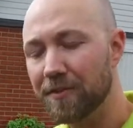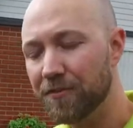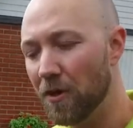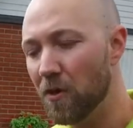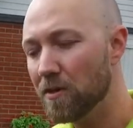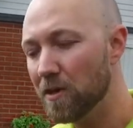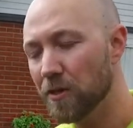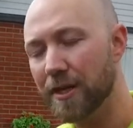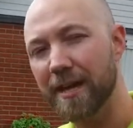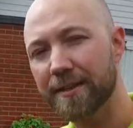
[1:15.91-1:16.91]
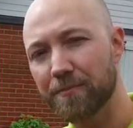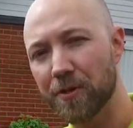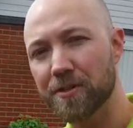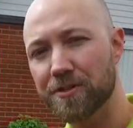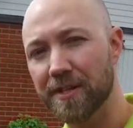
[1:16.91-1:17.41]
So look at the
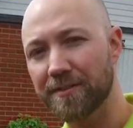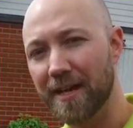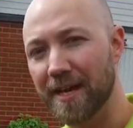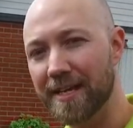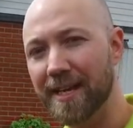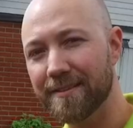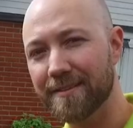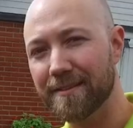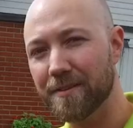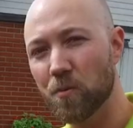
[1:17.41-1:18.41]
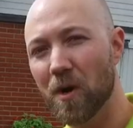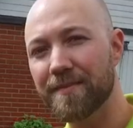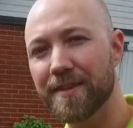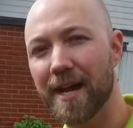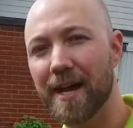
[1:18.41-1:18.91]
branches and get the
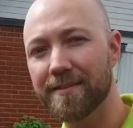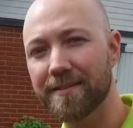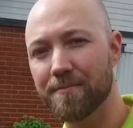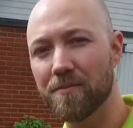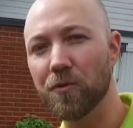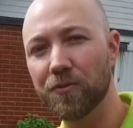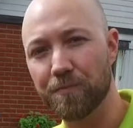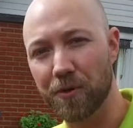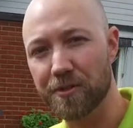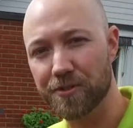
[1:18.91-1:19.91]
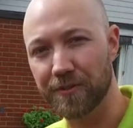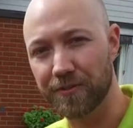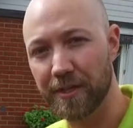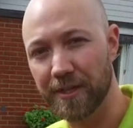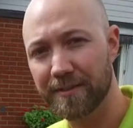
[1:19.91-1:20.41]
one that has the most
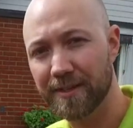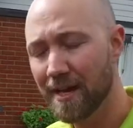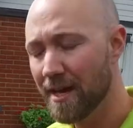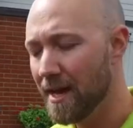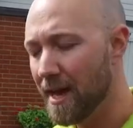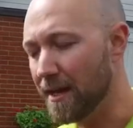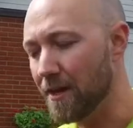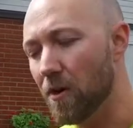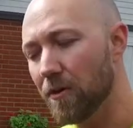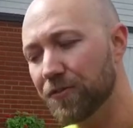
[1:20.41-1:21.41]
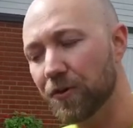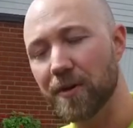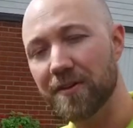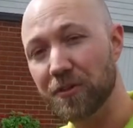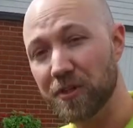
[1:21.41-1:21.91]
branches on it. And
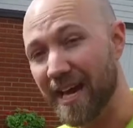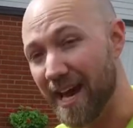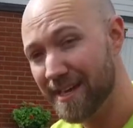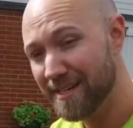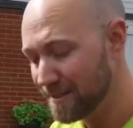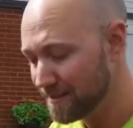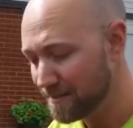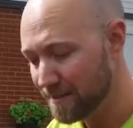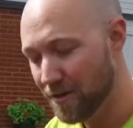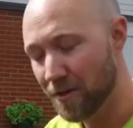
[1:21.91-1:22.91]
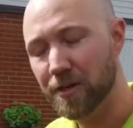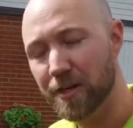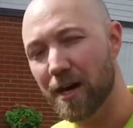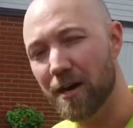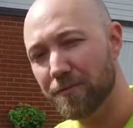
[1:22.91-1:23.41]
also, if you can,
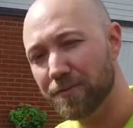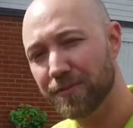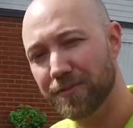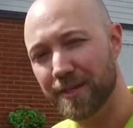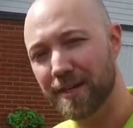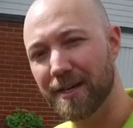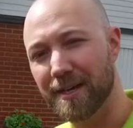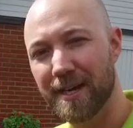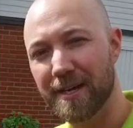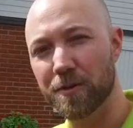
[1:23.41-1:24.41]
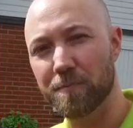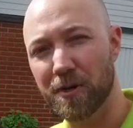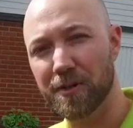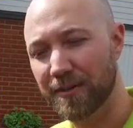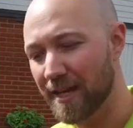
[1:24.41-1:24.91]
knock out the inner
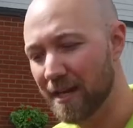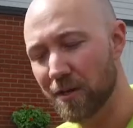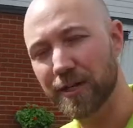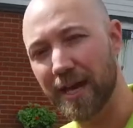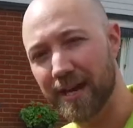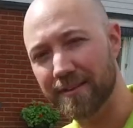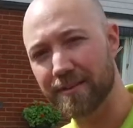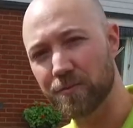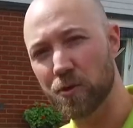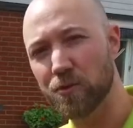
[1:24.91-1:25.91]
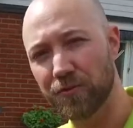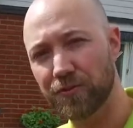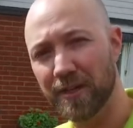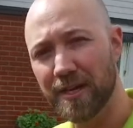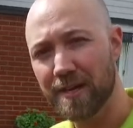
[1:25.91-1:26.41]
pot and look at the roots.